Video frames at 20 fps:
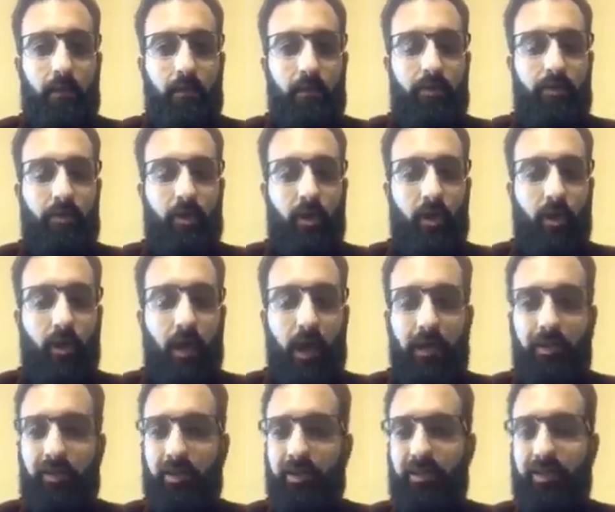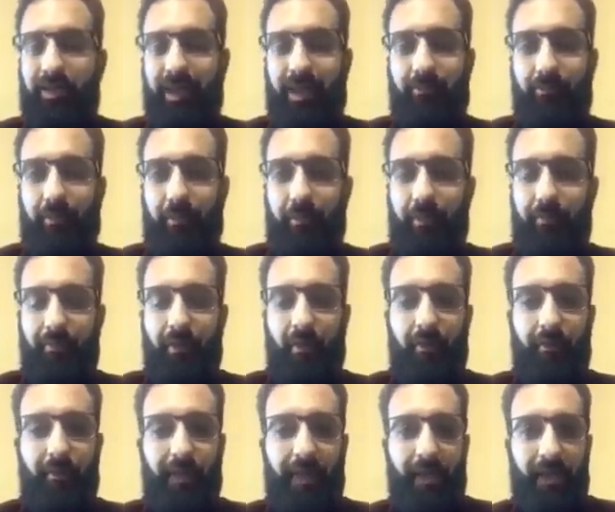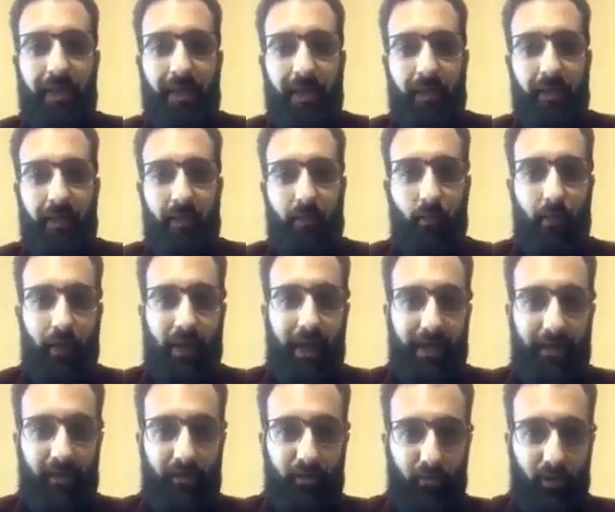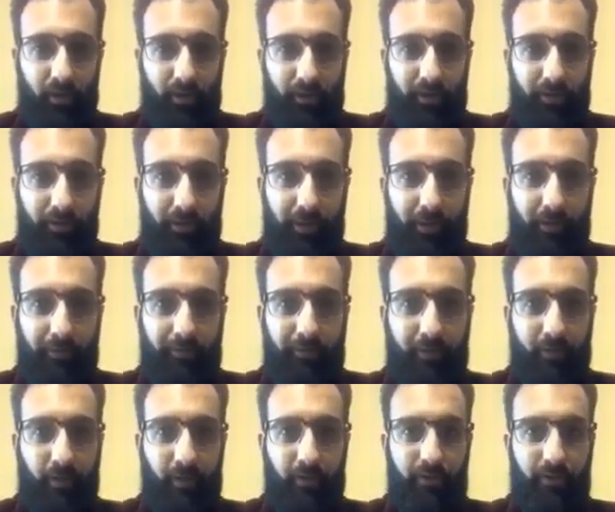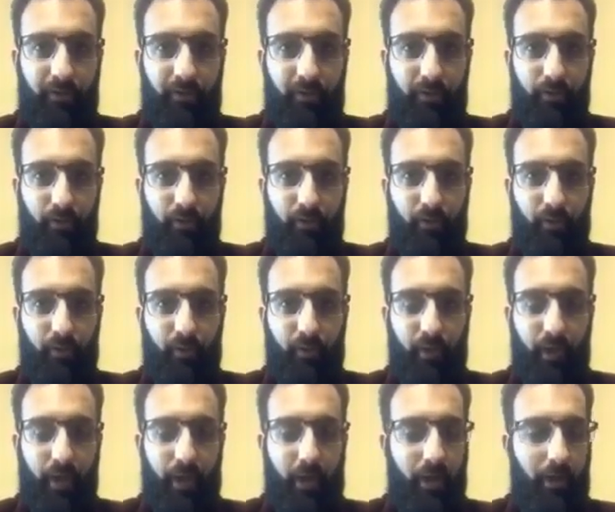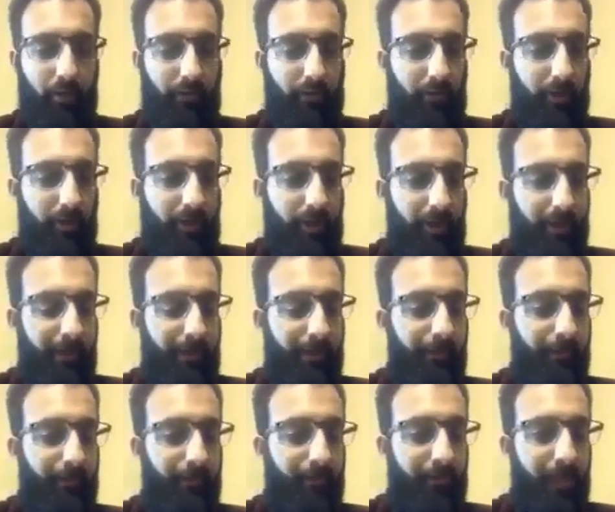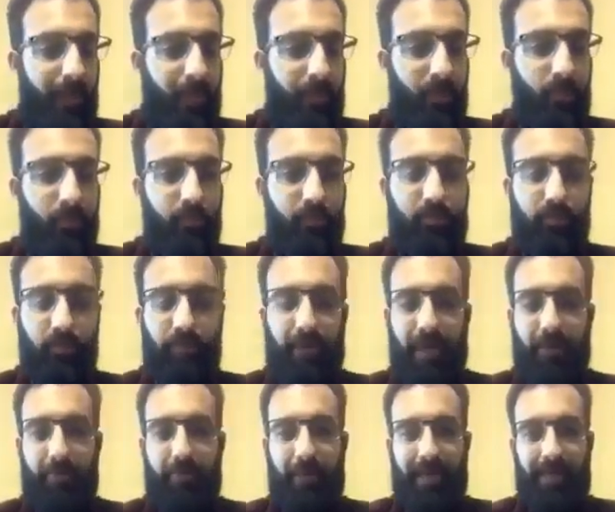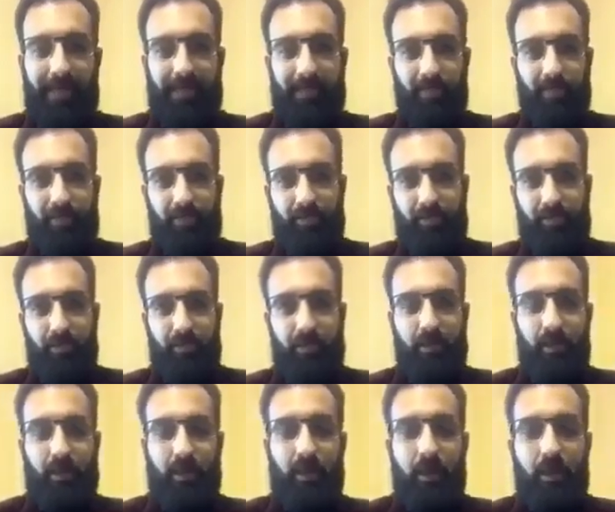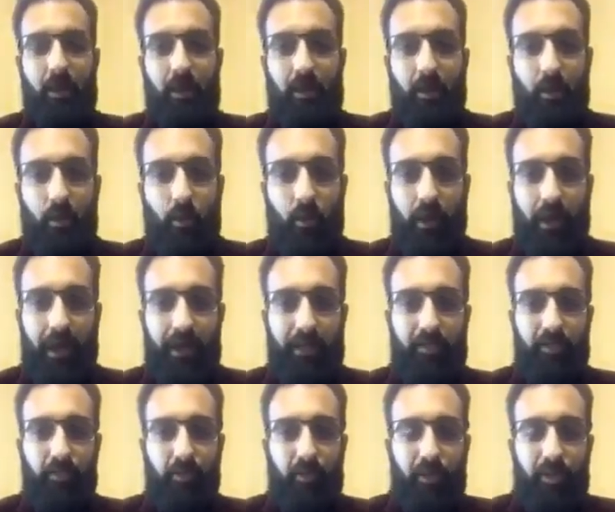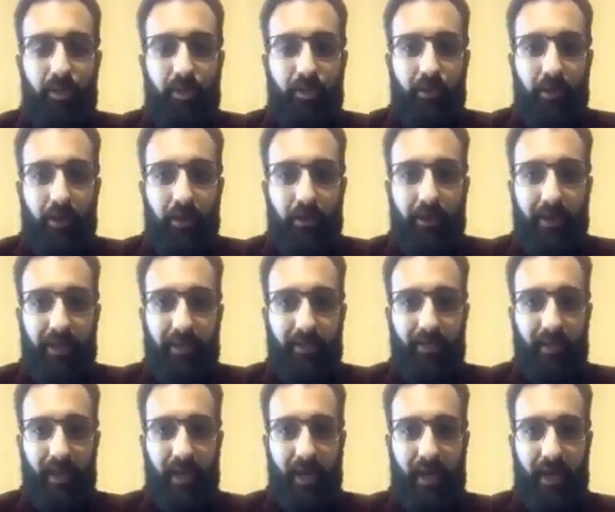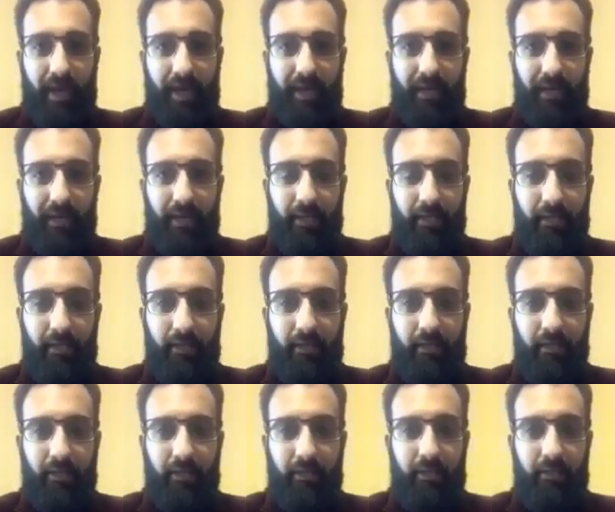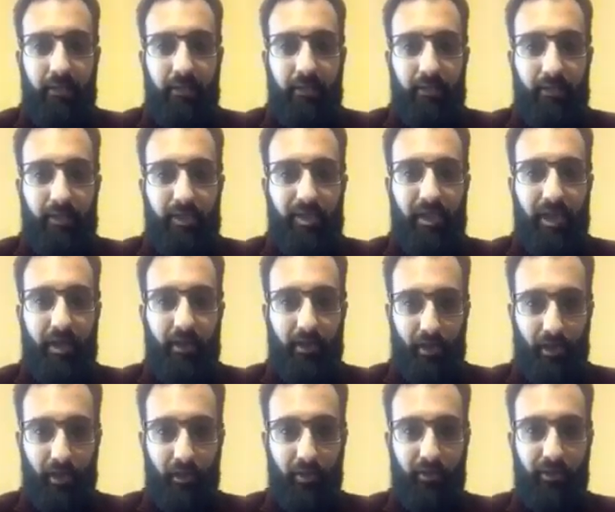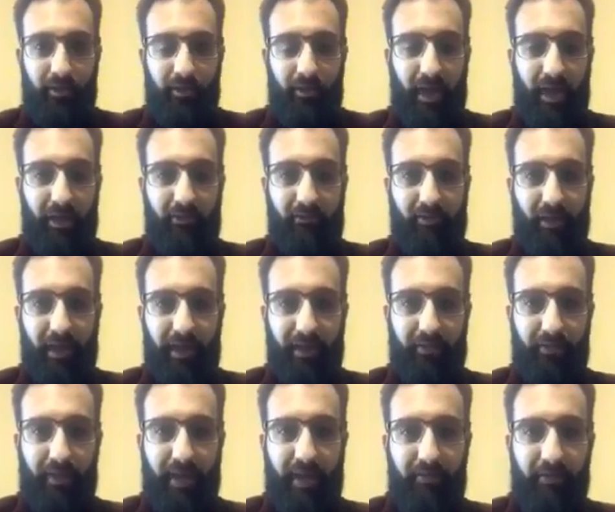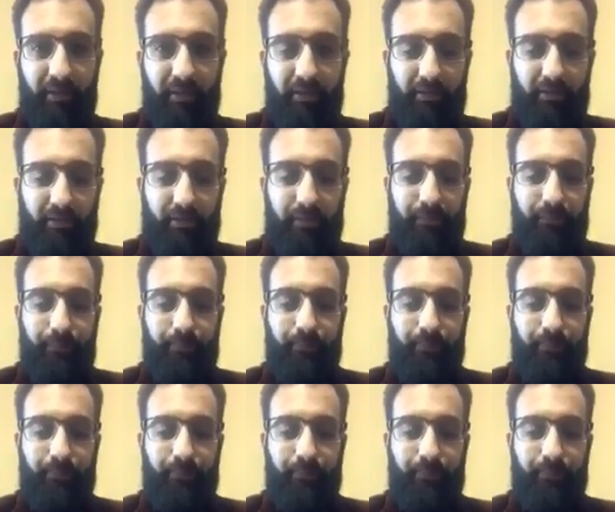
So I'll just start from the very beginning. What I do on Twitter, for those who are new to my page, what I do on Twitter is I share news I find relevant.